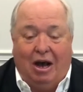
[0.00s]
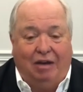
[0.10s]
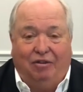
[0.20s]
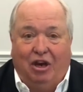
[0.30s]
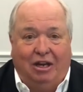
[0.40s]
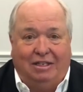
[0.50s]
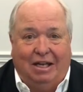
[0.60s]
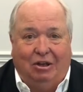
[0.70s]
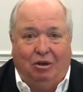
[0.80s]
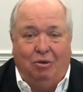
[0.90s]
I've got to
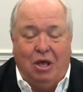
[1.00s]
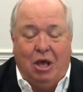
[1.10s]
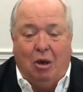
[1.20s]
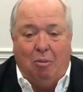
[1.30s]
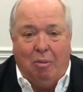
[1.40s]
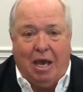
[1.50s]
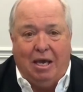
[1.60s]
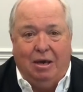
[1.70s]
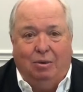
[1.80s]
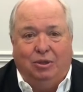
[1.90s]
tell you,
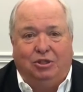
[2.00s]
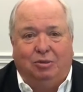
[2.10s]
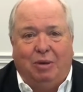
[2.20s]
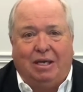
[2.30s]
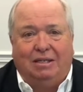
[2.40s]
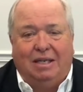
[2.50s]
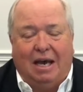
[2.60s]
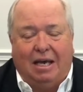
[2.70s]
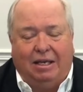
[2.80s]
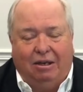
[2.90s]
May was
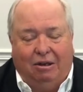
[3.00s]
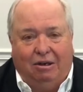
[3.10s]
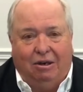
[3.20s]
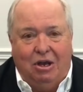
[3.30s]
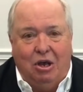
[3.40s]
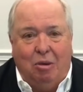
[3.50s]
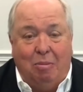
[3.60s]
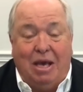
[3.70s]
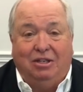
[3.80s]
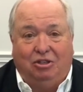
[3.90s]
spectacular.
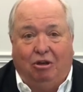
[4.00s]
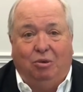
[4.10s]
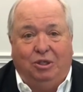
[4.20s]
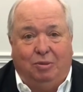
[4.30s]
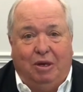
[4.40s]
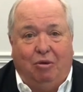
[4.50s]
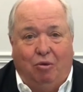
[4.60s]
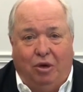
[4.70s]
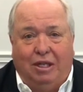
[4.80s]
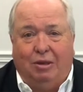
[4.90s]
May has always been a
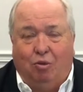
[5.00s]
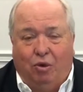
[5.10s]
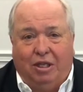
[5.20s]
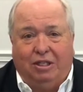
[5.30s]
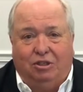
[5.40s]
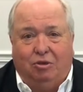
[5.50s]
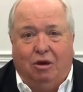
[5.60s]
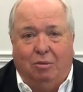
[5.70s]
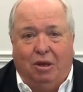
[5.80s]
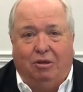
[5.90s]
really, really
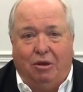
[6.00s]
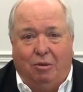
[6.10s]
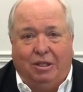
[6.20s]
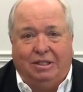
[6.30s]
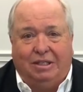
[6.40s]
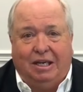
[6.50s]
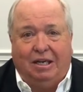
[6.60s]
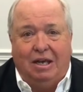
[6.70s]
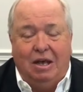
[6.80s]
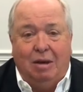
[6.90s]
strong month in real
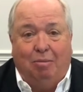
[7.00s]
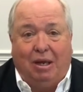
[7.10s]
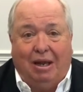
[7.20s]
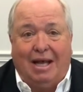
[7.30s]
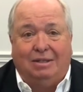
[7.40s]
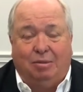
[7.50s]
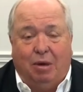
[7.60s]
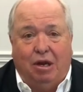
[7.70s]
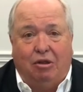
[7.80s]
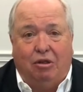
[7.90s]
estate. But last
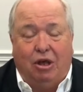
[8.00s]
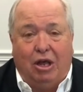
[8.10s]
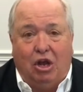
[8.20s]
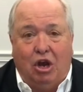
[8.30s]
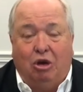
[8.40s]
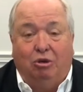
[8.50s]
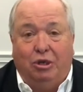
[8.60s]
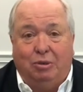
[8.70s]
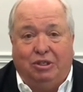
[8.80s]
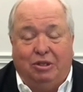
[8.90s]
month, not
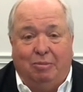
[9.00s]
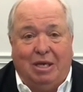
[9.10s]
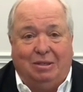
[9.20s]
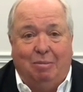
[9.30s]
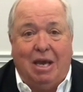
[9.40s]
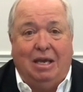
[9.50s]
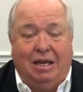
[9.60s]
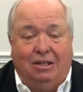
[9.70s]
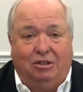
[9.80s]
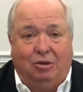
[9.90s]
only was it the best May
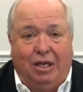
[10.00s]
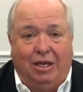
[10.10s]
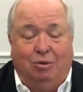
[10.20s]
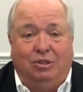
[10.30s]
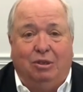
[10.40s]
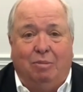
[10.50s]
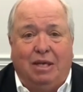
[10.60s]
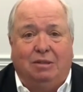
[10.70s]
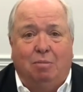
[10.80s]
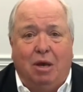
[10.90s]
in history, it was the
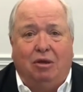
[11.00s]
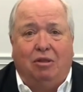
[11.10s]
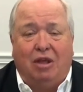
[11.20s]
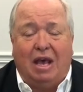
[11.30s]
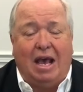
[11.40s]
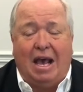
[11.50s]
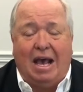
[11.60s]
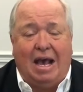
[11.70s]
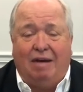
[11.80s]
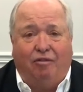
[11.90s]
best month
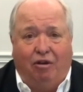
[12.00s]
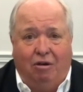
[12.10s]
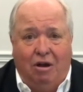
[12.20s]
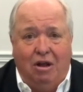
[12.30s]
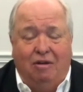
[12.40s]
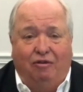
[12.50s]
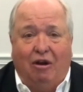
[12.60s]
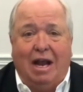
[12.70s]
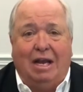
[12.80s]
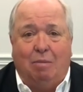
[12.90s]
ever
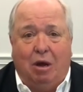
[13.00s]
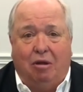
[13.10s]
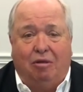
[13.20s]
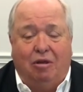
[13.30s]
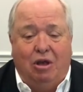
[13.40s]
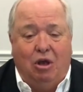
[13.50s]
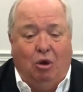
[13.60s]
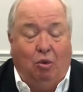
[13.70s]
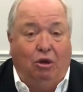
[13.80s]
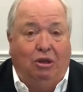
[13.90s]
for any month.
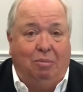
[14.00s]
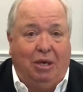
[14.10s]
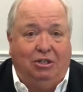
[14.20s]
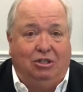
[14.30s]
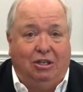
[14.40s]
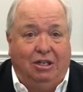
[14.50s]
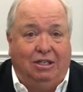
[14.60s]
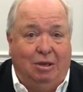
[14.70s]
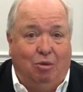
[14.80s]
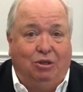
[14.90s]
Royal LePage
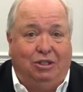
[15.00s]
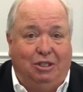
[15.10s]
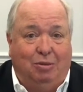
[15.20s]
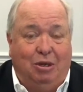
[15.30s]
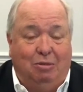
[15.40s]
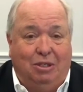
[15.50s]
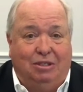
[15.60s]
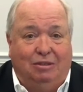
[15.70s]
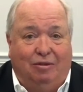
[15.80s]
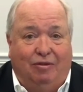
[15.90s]
Team Realty has been in
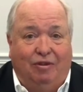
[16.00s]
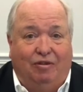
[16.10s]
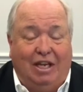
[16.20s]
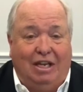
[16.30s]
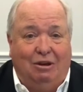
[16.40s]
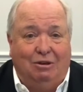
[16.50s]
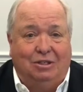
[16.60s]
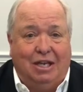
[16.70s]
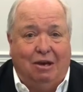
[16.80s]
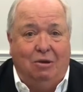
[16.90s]
business for 15
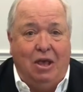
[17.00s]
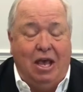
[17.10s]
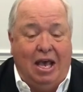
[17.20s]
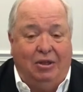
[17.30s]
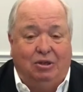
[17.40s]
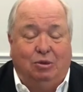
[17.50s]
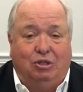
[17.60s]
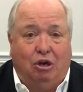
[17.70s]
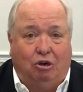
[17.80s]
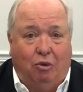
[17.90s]
years now, and this
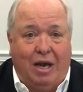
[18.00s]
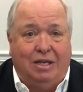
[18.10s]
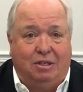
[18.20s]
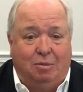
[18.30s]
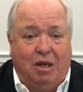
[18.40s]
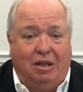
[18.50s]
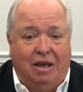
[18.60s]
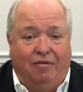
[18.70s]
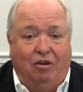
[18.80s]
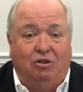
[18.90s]
was our greatest month
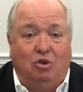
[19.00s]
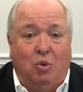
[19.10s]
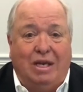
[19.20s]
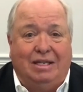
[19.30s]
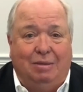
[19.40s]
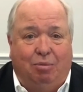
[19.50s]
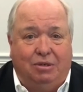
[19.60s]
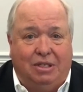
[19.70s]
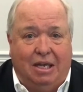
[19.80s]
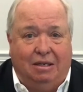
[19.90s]
ever,
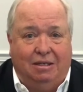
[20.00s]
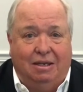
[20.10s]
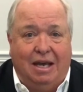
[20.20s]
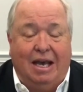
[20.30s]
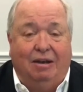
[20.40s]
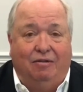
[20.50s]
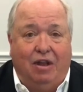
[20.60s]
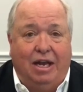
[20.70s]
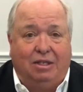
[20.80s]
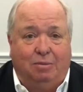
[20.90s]
20% ahead of
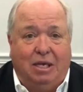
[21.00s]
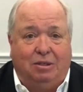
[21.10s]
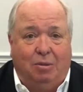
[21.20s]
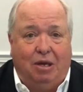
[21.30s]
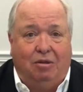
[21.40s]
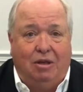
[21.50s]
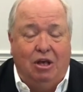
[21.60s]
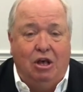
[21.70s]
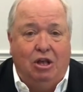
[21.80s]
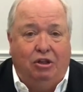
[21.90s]
the next best month.
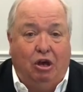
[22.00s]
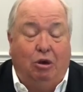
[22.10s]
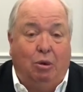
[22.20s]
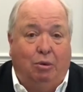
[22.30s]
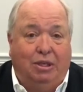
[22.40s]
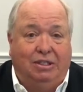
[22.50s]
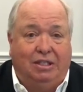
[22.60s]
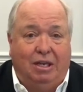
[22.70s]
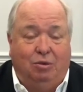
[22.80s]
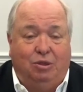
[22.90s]
The Ottawa Real
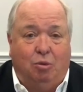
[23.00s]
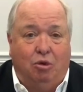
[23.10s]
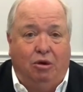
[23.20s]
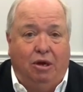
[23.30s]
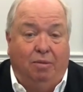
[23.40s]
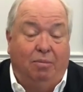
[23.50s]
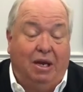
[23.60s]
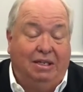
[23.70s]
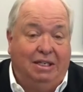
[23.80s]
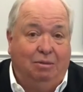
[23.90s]
Estate was board up
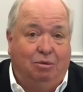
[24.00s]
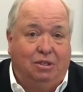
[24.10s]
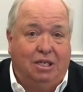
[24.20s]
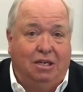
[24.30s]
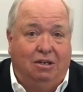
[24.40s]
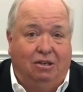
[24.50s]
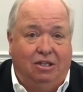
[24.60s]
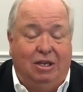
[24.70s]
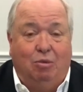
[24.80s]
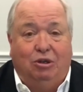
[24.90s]
19%,
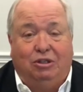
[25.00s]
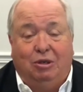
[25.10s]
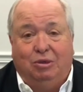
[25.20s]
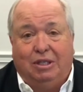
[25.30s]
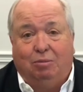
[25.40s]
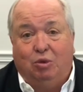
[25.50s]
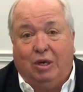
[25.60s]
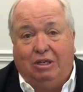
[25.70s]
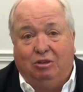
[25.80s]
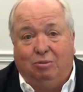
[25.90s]
Team Realty was up
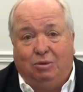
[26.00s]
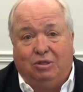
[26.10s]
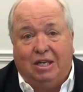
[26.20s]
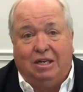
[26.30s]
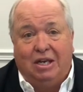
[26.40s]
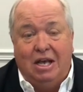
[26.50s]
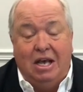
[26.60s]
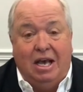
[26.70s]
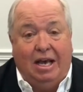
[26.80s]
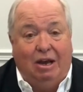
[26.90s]
22%,
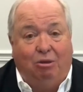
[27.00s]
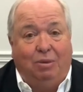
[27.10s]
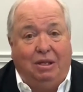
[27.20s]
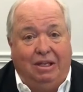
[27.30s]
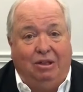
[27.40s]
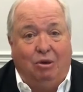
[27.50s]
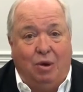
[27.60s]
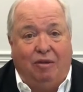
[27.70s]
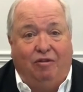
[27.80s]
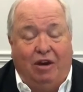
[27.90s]
and helping lead the
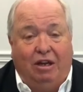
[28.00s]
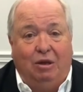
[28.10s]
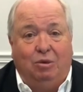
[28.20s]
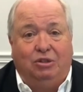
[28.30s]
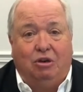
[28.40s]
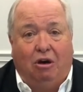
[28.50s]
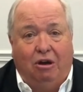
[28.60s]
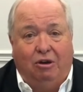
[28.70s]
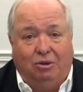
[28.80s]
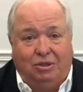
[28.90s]
way finally was
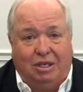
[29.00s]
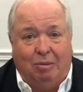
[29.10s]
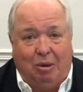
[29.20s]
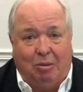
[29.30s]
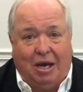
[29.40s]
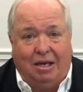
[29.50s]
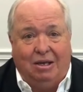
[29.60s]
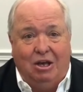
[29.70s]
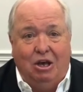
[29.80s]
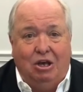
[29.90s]
condos coming back.
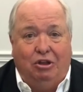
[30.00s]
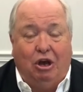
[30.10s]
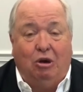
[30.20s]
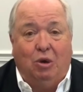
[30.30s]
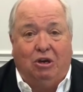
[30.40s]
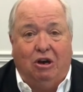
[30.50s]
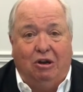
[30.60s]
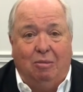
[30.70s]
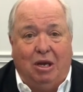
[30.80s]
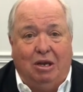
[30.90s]
The Ottawa
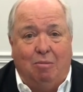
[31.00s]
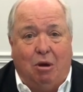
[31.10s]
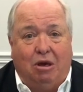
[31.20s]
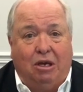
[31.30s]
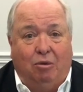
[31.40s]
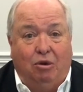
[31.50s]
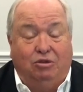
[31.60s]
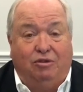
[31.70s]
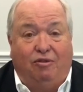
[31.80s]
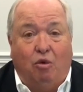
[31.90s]
condominium market
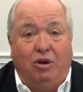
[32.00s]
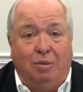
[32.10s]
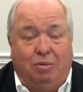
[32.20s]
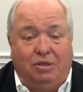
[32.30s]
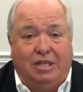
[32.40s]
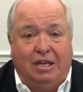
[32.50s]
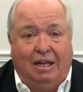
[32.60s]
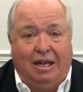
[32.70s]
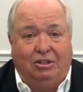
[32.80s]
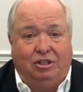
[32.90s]
rose 40%
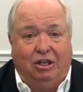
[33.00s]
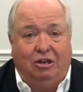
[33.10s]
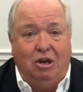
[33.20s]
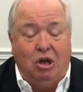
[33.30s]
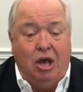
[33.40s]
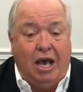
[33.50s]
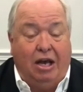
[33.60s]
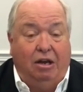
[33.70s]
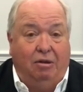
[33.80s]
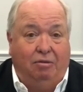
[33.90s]
last year,
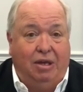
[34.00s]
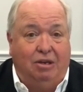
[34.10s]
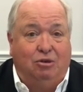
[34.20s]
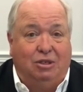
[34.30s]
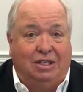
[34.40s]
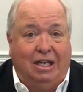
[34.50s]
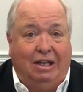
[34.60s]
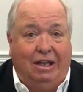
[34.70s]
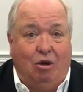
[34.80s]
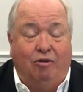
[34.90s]
and
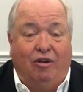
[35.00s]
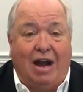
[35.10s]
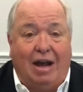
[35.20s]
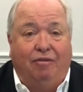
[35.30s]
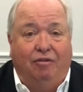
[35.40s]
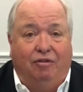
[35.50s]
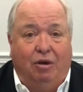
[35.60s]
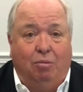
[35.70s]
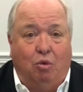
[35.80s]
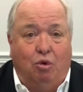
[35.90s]
interestingly, over half of
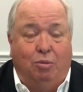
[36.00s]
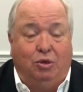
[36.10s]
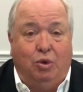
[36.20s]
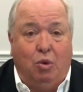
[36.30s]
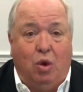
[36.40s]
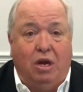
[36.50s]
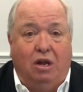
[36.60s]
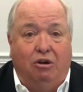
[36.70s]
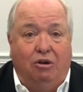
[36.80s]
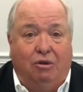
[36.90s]
them were between
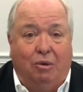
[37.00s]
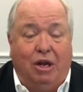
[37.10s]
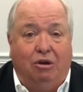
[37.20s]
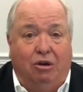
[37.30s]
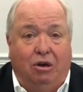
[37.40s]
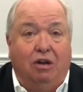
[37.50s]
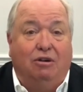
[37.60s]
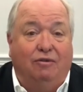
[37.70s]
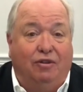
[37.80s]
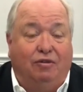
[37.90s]
$150,000 and
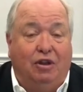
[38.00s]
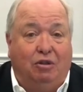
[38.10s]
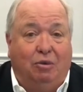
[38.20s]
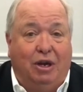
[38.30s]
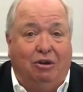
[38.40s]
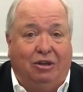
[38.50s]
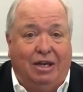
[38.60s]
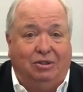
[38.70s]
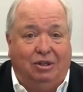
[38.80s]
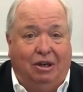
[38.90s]

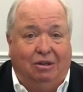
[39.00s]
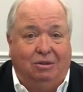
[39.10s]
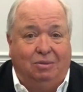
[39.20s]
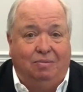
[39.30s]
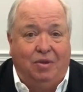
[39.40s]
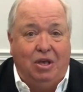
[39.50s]
$300,000.